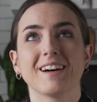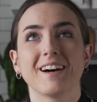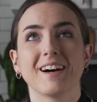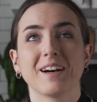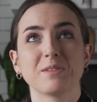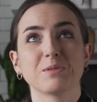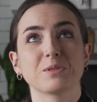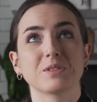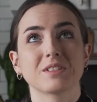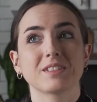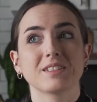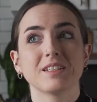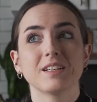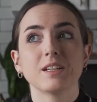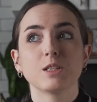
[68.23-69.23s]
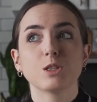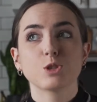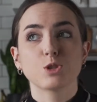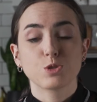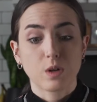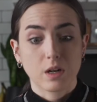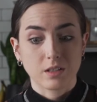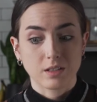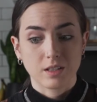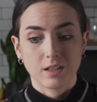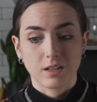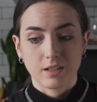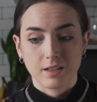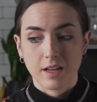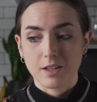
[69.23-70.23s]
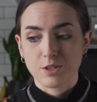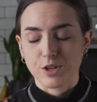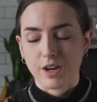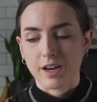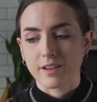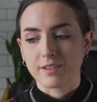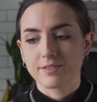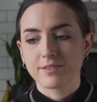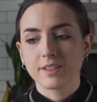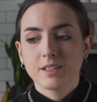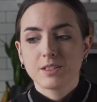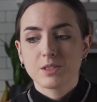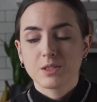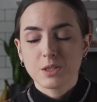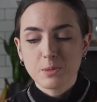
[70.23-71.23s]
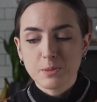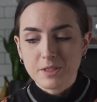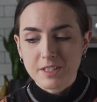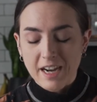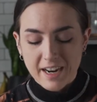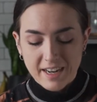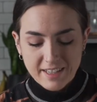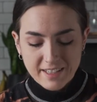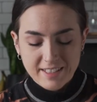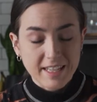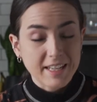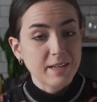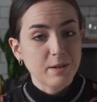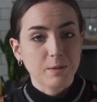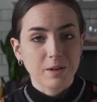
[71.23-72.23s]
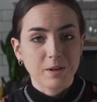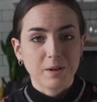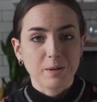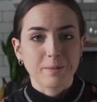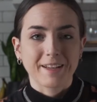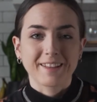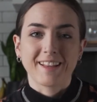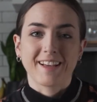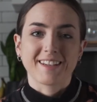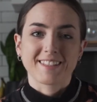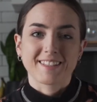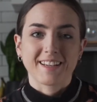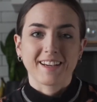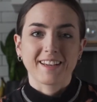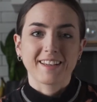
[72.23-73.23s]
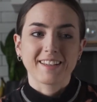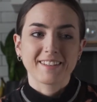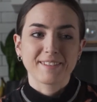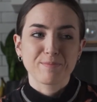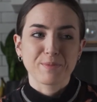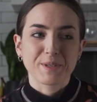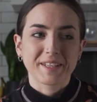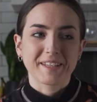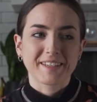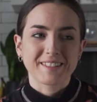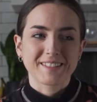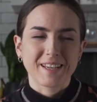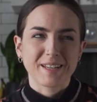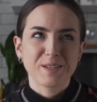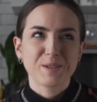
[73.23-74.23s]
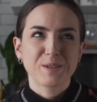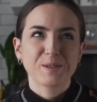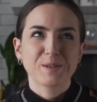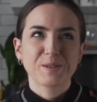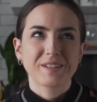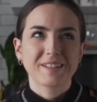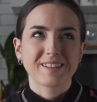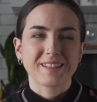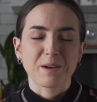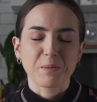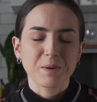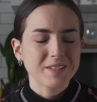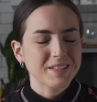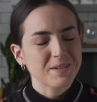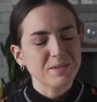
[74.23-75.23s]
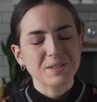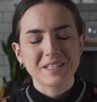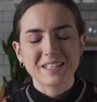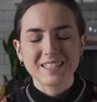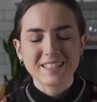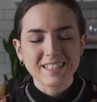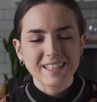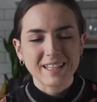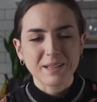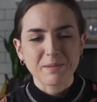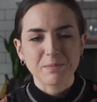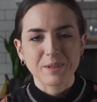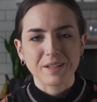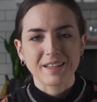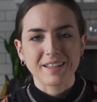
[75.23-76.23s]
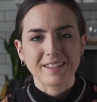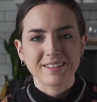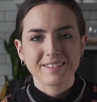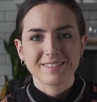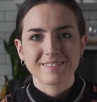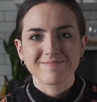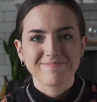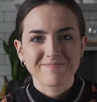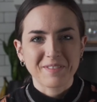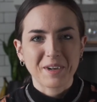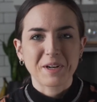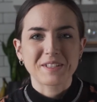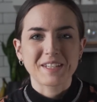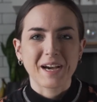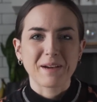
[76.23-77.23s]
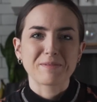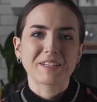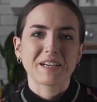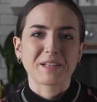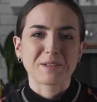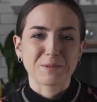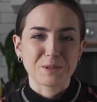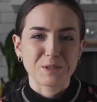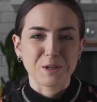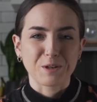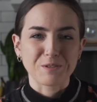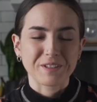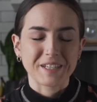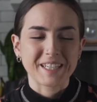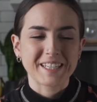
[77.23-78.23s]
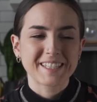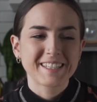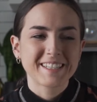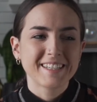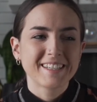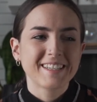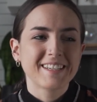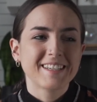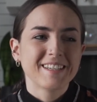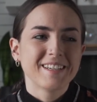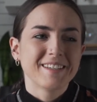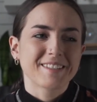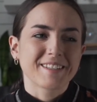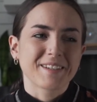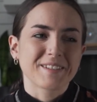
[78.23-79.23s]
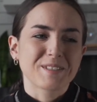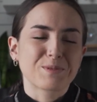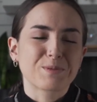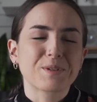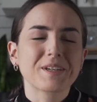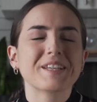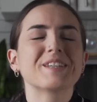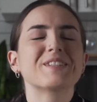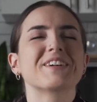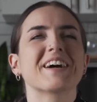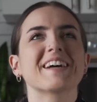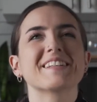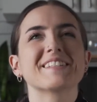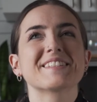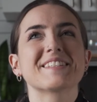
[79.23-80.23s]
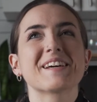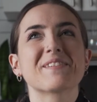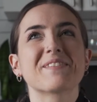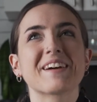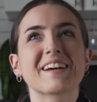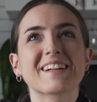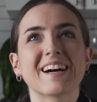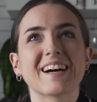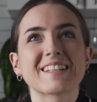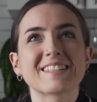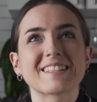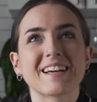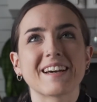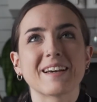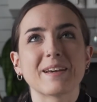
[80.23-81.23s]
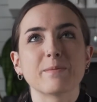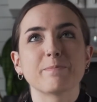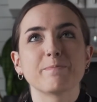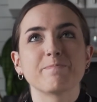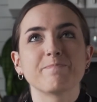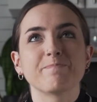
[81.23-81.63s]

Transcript: I was struggling on that drive. Super tired because I didn't want to go to bed last night because I knew that once I went to sleep, like, our time together was over. So I was really trying to stay awake last night